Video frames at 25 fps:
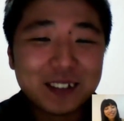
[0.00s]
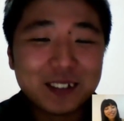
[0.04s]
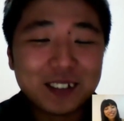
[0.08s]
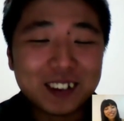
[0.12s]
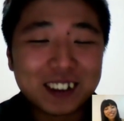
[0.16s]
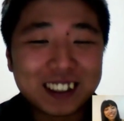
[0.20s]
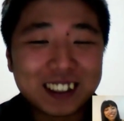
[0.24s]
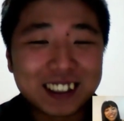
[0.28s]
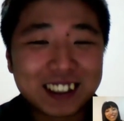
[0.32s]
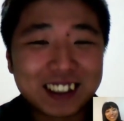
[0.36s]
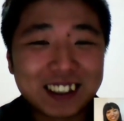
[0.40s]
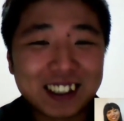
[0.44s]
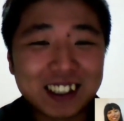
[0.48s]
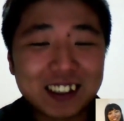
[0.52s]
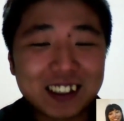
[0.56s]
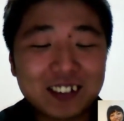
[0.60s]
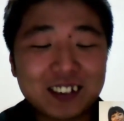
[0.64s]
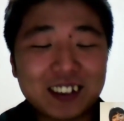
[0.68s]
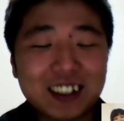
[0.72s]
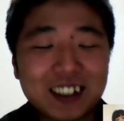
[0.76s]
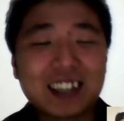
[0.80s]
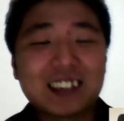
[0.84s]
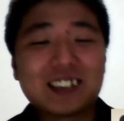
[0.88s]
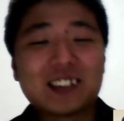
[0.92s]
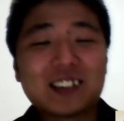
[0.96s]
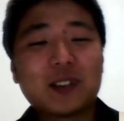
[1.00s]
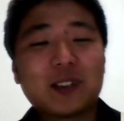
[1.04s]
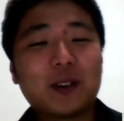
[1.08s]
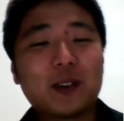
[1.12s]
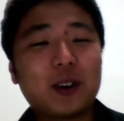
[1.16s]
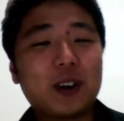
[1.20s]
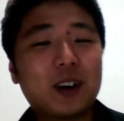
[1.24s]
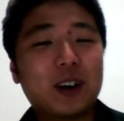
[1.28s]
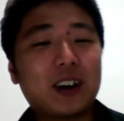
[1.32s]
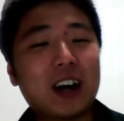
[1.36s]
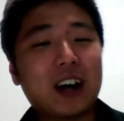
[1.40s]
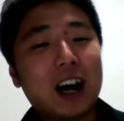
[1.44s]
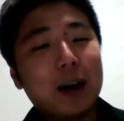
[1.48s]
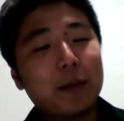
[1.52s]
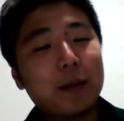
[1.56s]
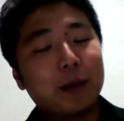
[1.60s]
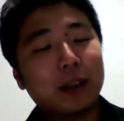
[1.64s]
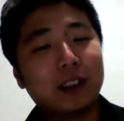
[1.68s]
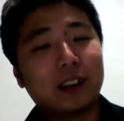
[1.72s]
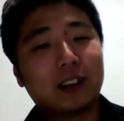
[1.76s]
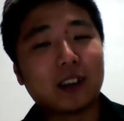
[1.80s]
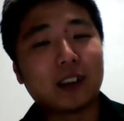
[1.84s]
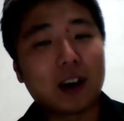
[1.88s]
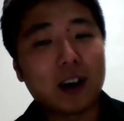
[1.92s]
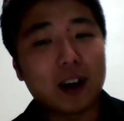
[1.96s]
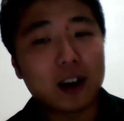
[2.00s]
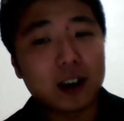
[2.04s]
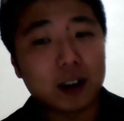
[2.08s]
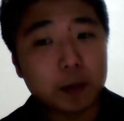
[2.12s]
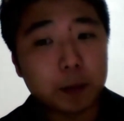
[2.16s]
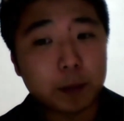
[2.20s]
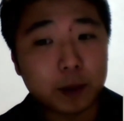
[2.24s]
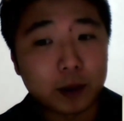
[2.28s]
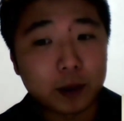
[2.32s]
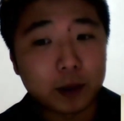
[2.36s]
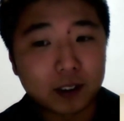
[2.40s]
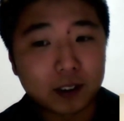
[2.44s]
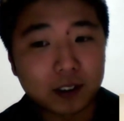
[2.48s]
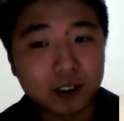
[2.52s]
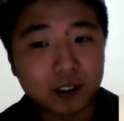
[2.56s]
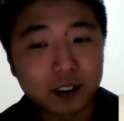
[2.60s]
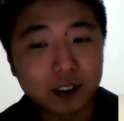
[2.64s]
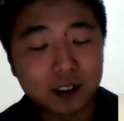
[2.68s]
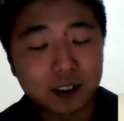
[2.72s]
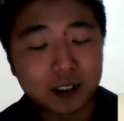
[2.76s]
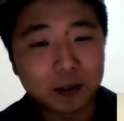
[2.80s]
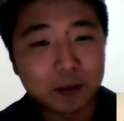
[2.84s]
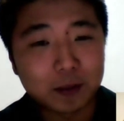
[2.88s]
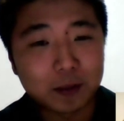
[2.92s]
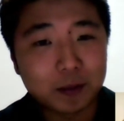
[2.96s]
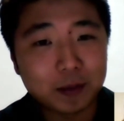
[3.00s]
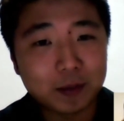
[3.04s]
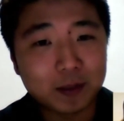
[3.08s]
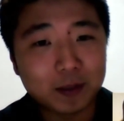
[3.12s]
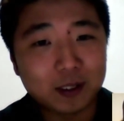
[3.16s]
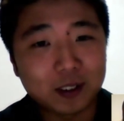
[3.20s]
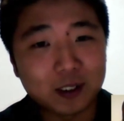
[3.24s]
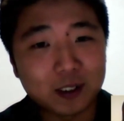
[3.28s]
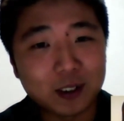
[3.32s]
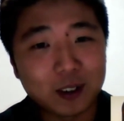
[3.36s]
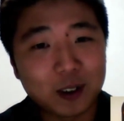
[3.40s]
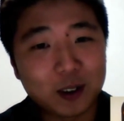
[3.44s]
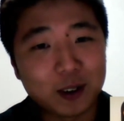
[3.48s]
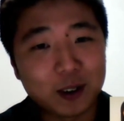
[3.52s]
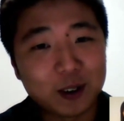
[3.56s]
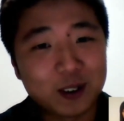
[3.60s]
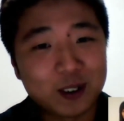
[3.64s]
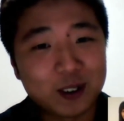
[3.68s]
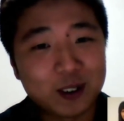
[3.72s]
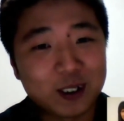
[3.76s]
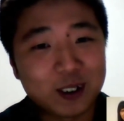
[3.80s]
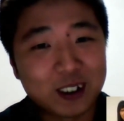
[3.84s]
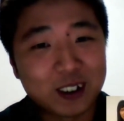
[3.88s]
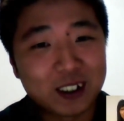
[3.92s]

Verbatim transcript: Because you love cats. Well, I'm a dog person, so.